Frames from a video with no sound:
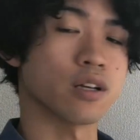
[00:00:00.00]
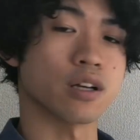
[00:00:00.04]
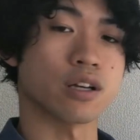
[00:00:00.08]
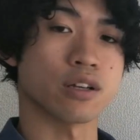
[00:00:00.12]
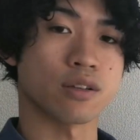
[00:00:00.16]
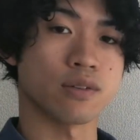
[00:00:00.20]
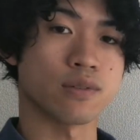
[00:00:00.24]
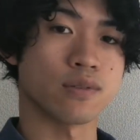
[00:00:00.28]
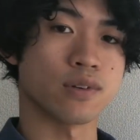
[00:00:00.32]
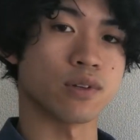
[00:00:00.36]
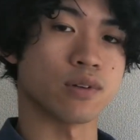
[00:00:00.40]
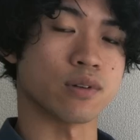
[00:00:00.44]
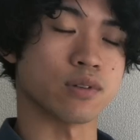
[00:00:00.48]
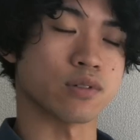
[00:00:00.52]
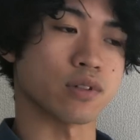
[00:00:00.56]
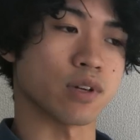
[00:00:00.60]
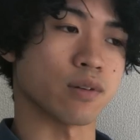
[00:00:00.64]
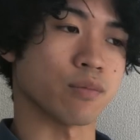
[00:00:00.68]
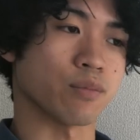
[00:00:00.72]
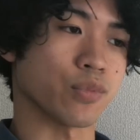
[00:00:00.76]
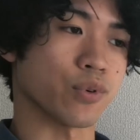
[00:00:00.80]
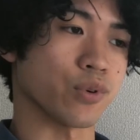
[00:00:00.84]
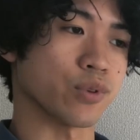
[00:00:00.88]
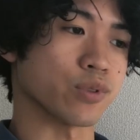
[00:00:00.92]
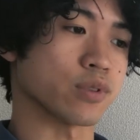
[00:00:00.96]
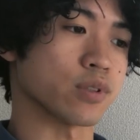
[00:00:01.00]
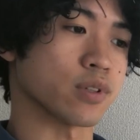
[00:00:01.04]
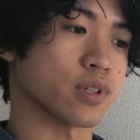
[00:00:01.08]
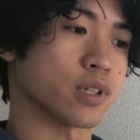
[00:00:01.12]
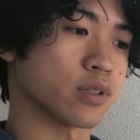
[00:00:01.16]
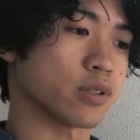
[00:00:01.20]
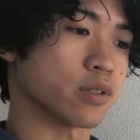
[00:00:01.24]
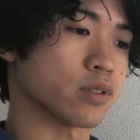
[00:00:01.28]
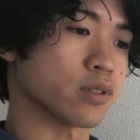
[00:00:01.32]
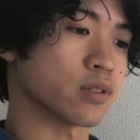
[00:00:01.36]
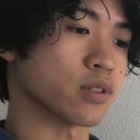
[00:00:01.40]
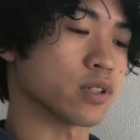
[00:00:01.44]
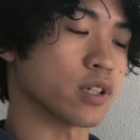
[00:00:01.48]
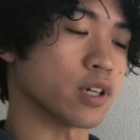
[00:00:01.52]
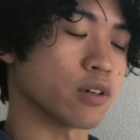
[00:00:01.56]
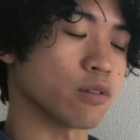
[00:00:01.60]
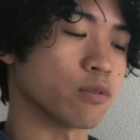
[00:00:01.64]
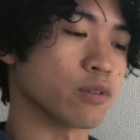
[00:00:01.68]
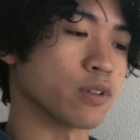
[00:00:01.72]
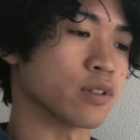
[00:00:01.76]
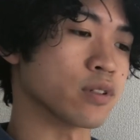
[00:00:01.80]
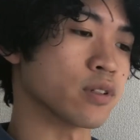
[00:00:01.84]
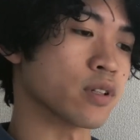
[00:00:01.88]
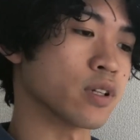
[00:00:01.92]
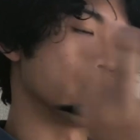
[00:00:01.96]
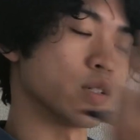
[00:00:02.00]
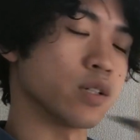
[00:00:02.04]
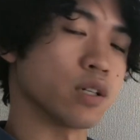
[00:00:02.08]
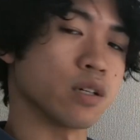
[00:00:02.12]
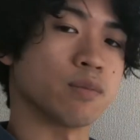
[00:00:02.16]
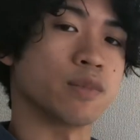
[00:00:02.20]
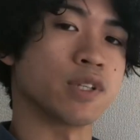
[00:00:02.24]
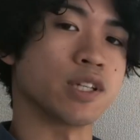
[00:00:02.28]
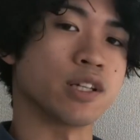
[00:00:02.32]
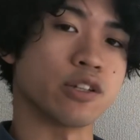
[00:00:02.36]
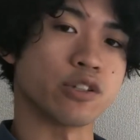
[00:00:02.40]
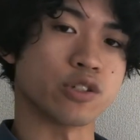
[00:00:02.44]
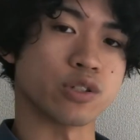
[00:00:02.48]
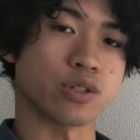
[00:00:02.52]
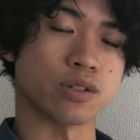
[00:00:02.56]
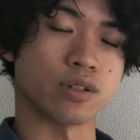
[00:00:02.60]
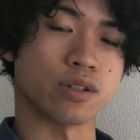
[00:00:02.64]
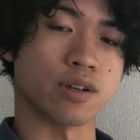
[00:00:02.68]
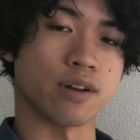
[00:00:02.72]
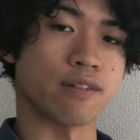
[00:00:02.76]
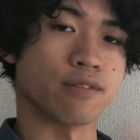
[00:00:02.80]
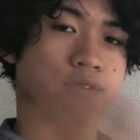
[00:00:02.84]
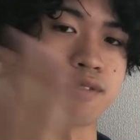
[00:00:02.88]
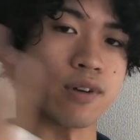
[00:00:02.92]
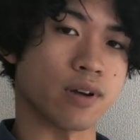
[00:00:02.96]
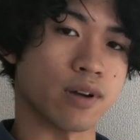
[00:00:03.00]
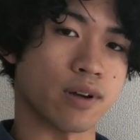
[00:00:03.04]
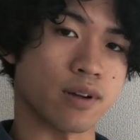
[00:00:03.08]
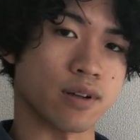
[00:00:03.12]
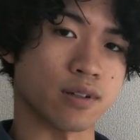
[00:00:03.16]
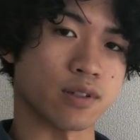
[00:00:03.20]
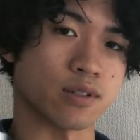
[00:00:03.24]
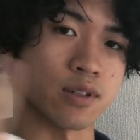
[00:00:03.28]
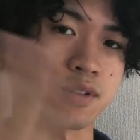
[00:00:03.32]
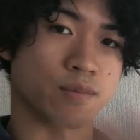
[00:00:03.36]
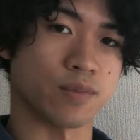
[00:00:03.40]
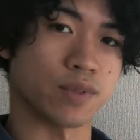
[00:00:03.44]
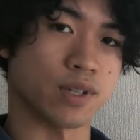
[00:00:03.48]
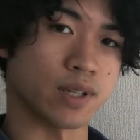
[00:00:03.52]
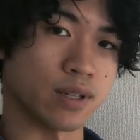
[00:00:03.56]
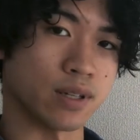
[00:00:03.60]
I'll give you an example. So let's start with termination of something.